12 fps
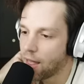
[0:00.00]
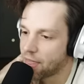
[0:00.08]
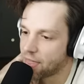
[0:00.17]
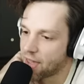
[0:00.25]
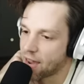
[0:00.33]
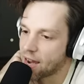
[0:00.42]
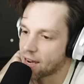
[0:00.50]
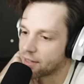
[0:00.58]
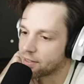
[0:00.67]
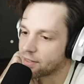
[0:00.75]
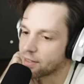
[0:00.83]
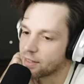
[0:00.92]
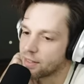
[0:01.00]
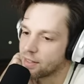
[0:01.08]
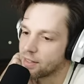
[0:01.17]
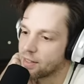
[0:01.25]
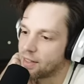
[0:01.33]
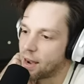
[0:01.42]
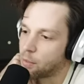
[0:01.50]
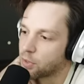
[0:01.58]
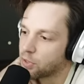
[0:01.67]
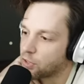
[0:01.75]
Thanks! That was